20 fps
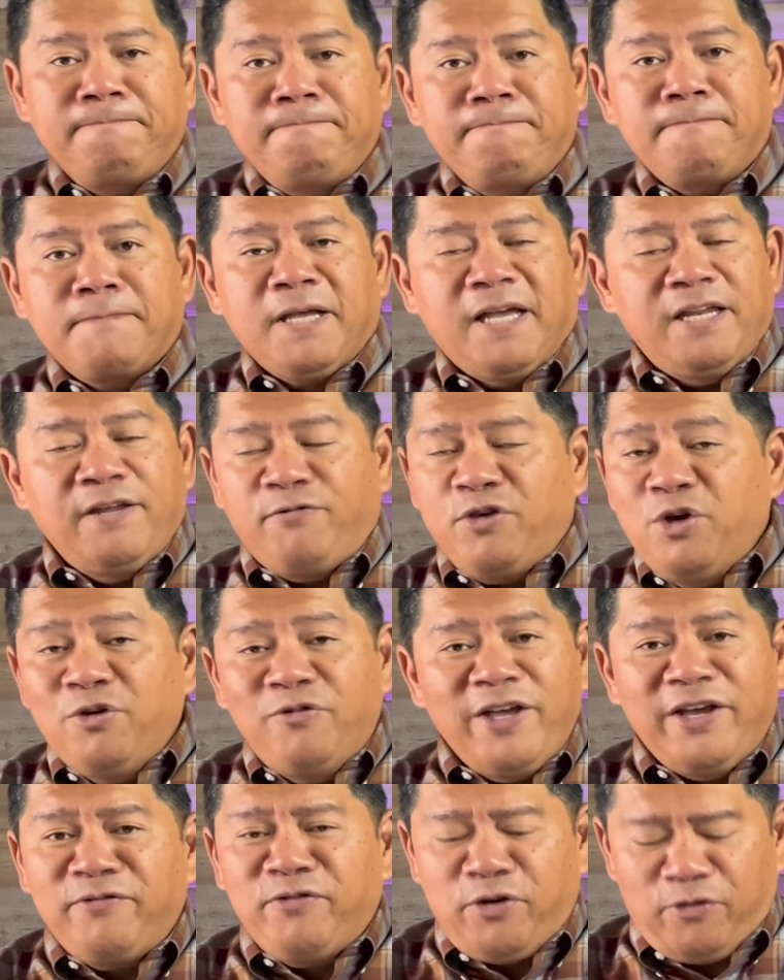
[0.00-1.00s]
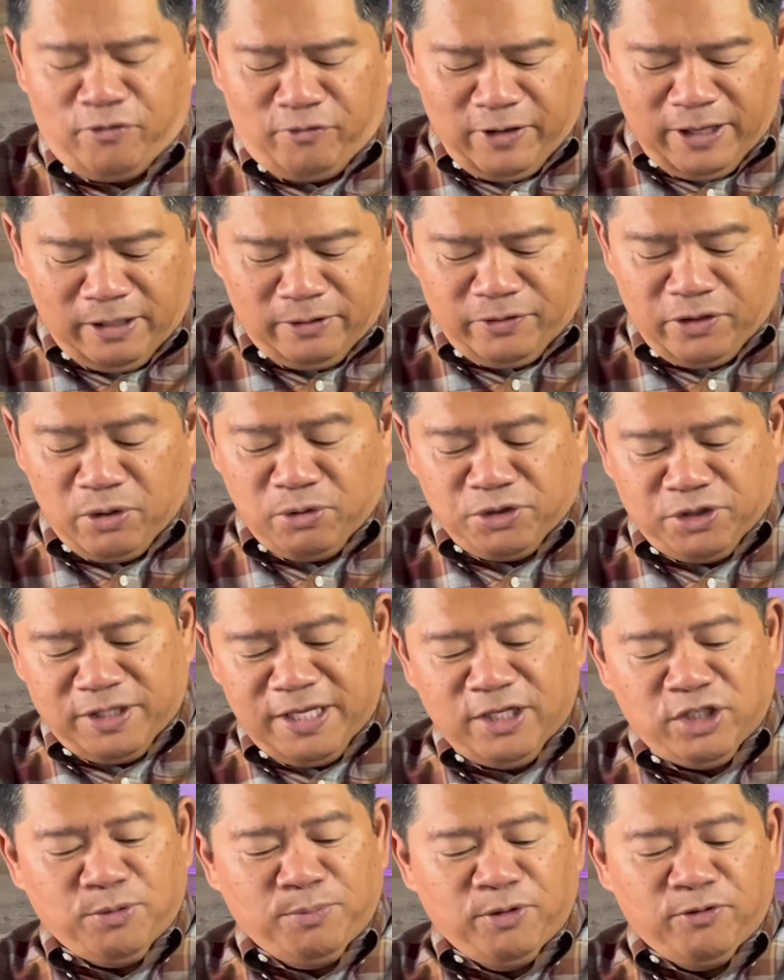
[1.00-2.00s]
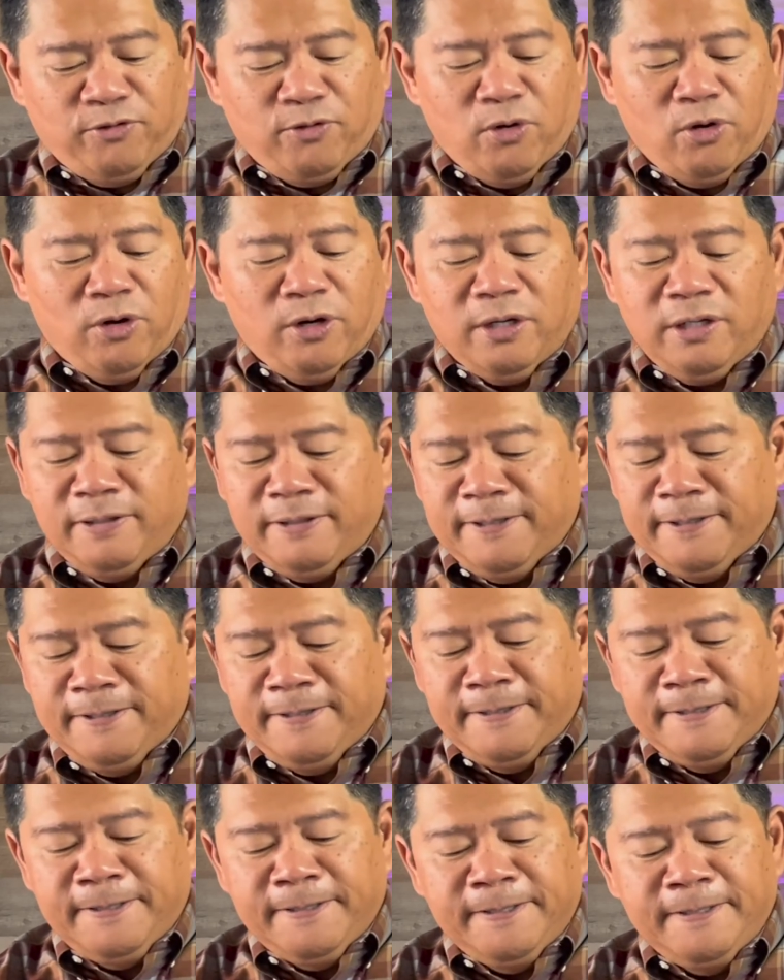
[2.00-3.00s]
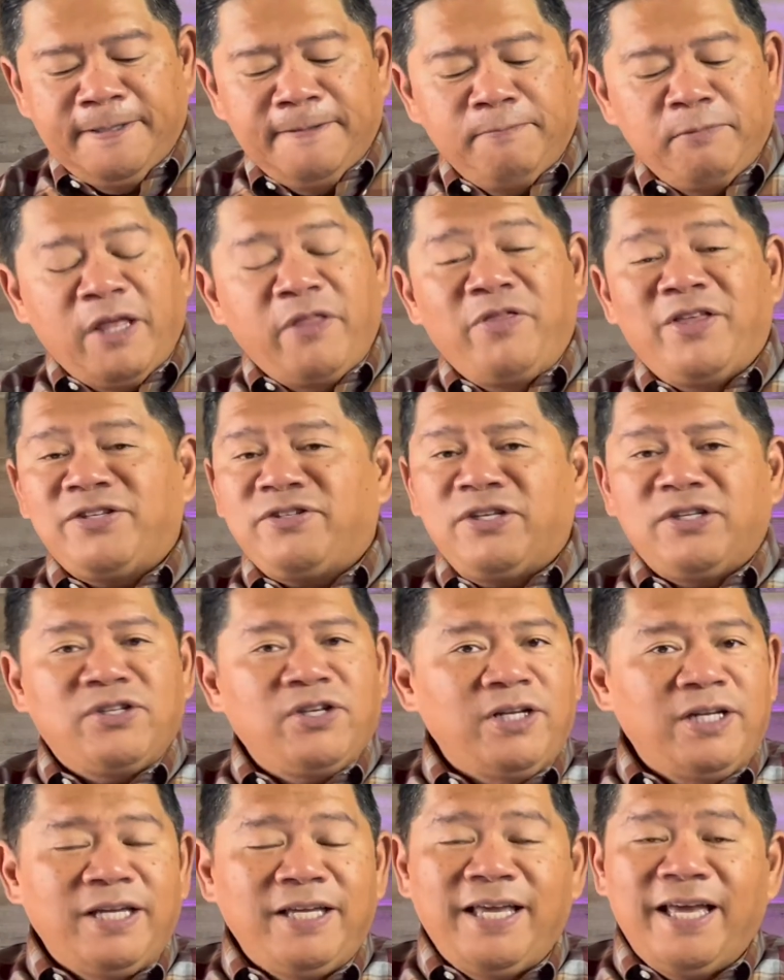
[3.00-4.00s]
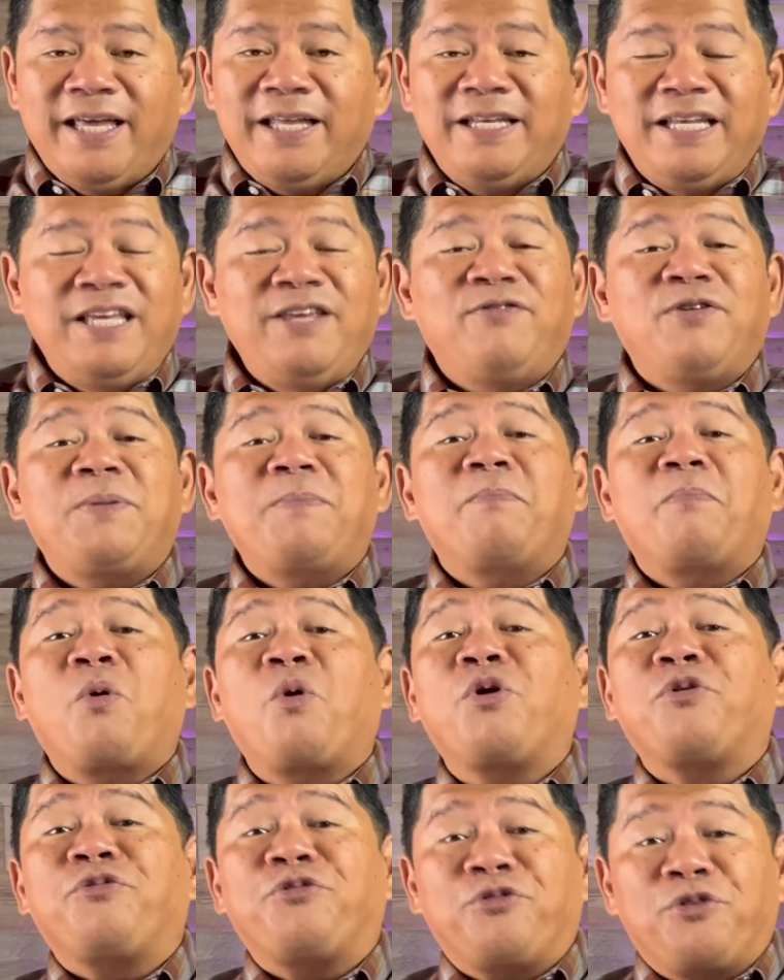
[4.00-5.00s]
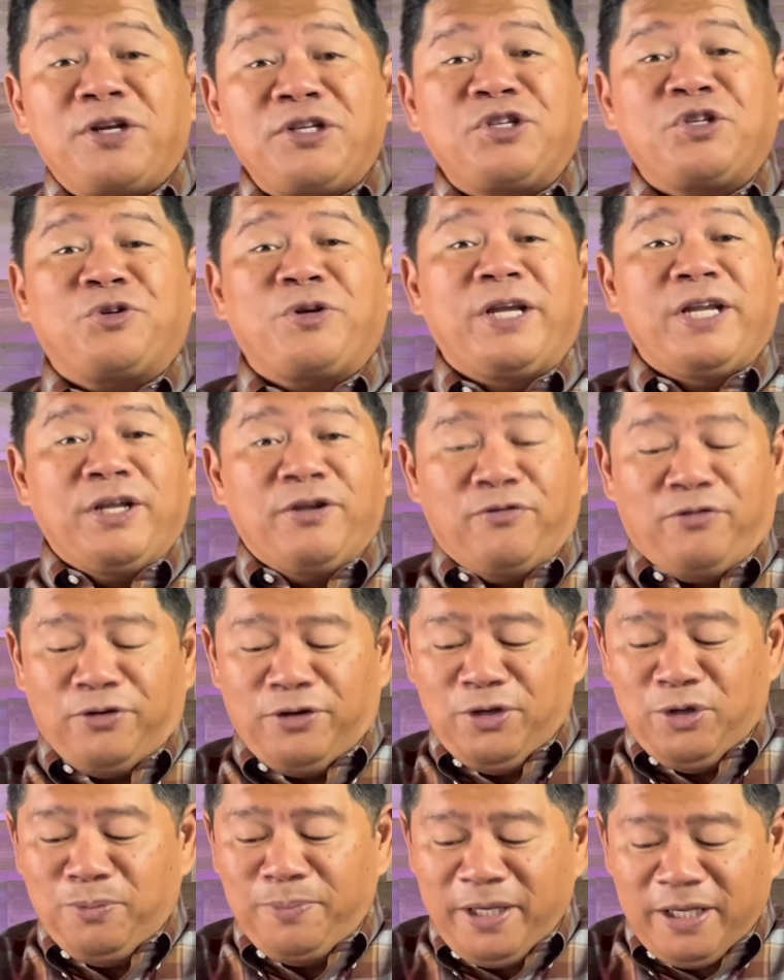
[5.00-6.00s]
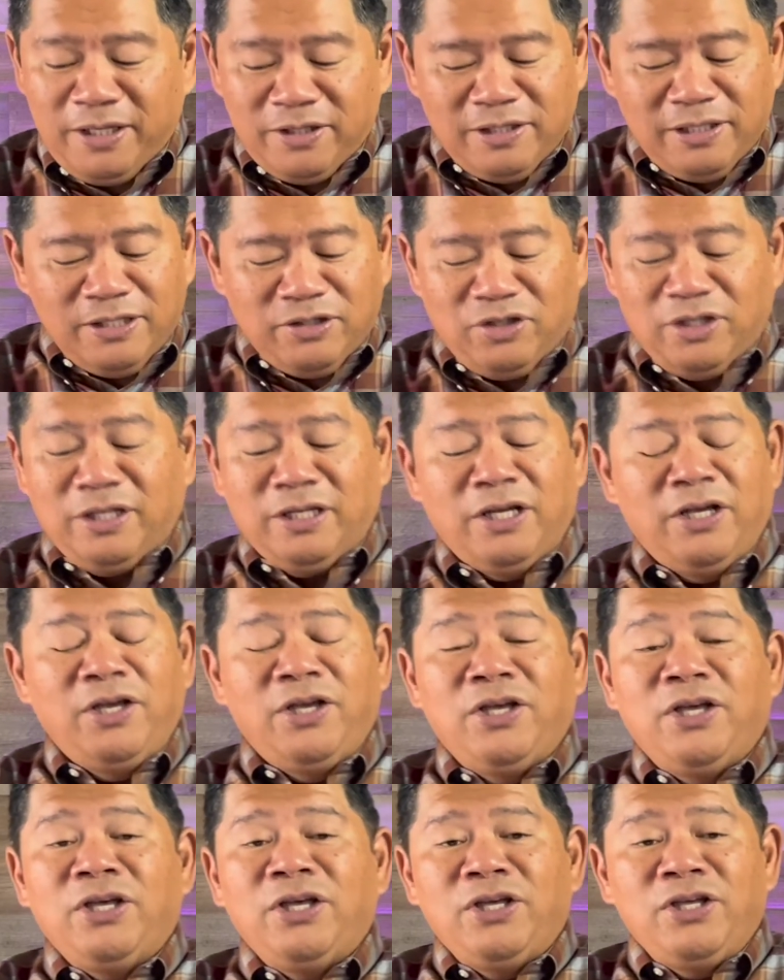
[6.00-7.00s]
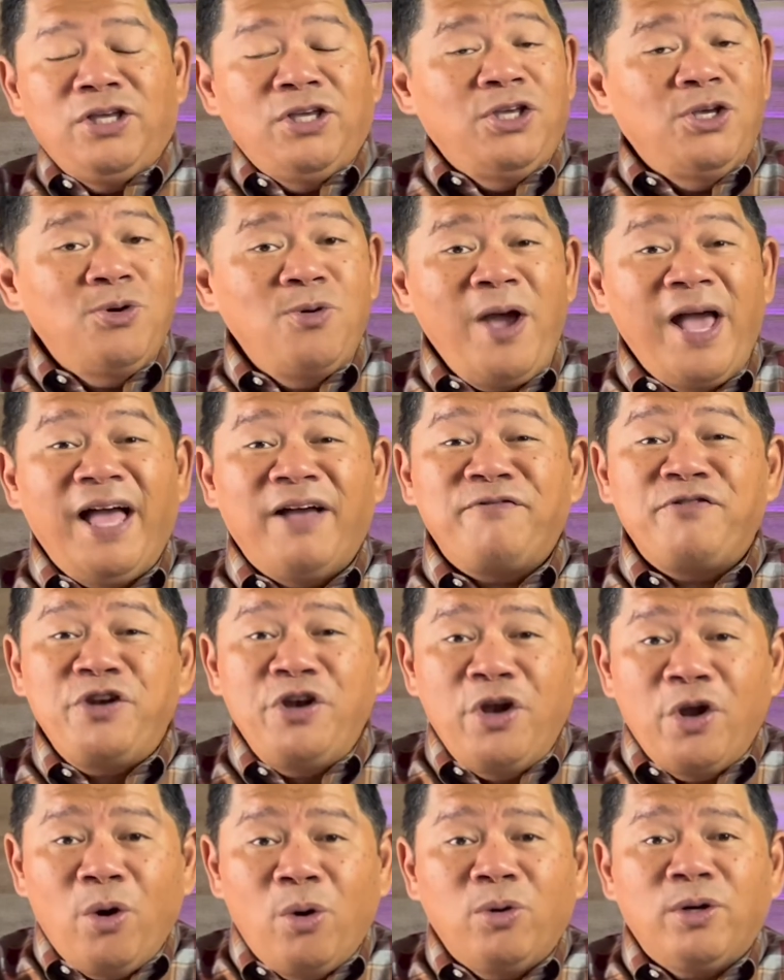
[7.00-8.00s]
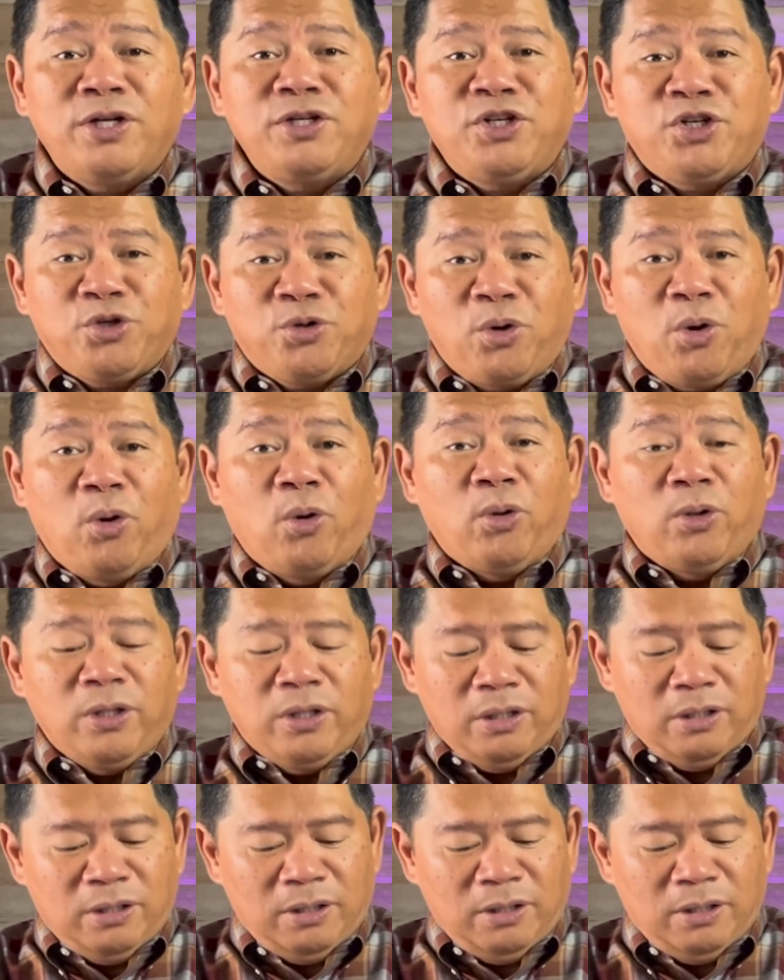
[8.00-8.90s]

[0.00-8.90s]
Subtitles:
And if you've ever felt those things before, then this is going to get even more frustrating for you. Because listen, you have no control,